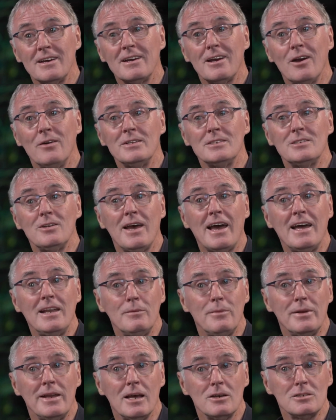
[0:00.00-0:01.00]
go into
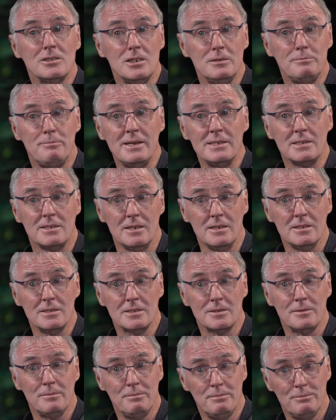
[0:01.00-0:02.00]
anybody else's
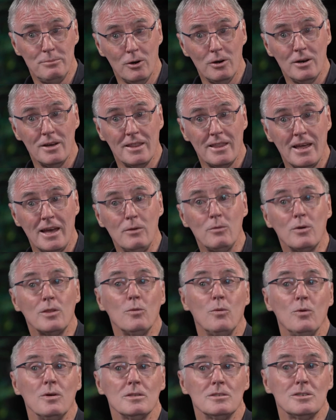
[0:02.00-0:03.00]
business, but they were the
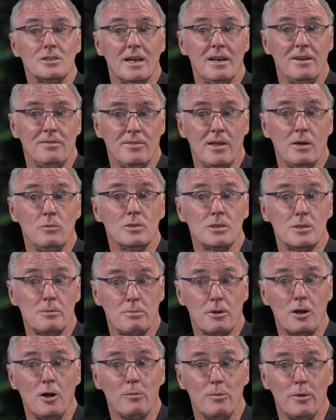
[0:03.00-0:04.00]
ones that if there was a
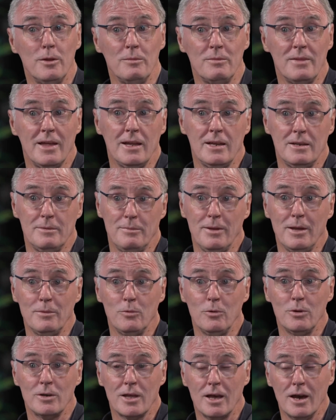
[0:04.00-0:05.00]
problem, then
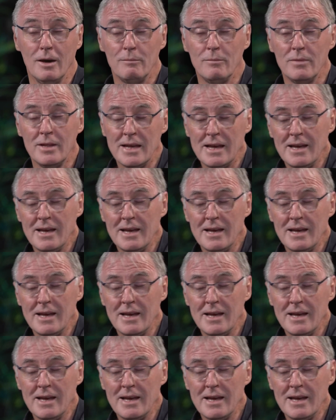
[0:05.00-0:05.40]
people would come.